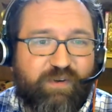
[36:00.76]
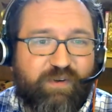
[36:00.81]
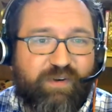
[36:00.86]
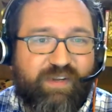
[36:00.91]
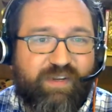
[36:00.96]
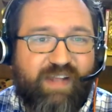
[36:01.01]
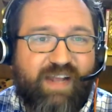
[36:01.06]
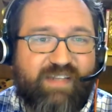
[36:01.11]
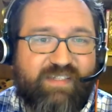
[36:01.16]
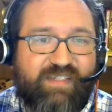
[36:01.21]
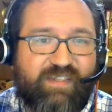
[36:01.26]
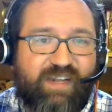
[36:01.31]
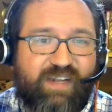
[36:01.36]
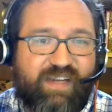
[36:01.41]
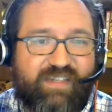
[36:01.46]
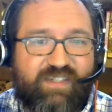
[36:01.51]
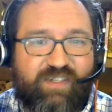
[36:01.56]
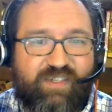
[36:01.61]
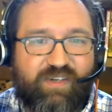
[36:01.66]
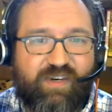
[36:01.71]
or
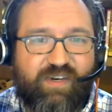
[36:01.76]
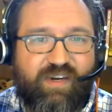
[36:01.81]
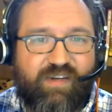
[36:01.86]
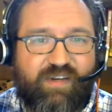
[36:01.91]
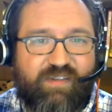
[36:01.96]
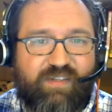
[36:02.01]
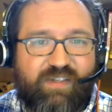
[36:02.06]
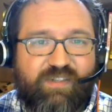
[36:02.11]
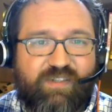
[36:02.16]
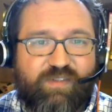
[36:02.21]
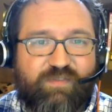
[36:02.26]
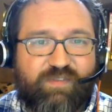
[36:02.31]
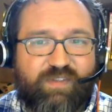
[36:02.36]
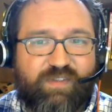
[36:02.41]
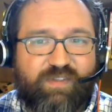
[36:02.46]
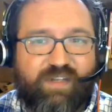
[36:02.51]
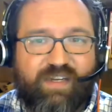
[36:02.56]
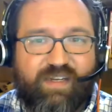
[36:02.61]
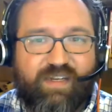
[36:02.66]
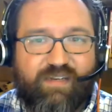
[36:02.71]
last year, I do feel
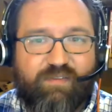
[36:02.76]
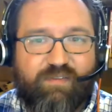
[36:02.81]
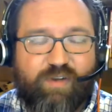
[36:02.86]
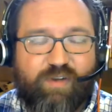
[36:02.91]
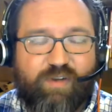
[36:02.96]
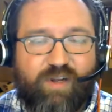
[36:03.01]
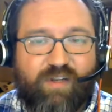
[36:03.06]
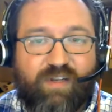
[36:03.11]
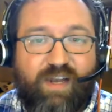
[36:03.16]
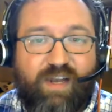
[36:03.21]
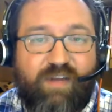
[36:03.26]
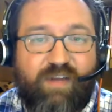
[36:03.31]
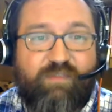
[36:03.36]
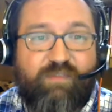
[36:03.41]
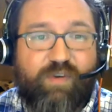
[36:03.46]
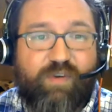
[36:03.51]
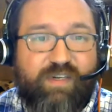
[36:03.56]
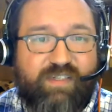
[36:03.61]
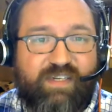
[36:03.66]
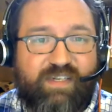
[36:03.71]
like a lot of
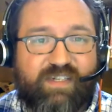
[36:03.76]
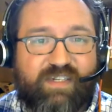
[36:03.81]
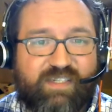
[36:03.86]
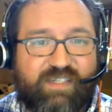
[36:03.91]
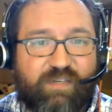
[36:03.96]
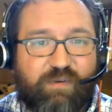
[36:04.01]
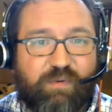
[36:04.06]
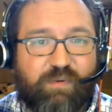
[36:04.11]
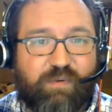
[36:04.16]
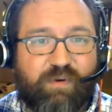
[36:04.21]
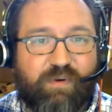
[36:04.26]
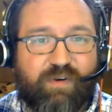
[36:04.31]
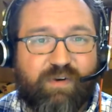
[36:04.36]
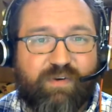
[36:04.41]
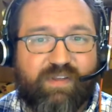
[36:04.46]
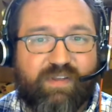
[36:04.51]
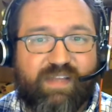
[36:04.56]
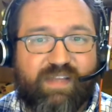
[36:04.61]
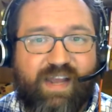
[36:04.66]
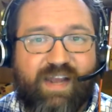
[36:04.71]
organizations that we work
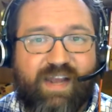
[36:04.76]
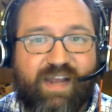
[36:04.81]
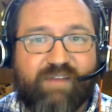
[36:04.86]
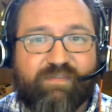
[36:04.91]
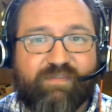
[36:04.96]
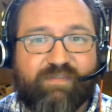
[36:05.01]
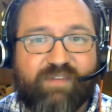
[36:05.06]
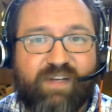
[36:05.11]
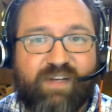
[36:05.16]
with have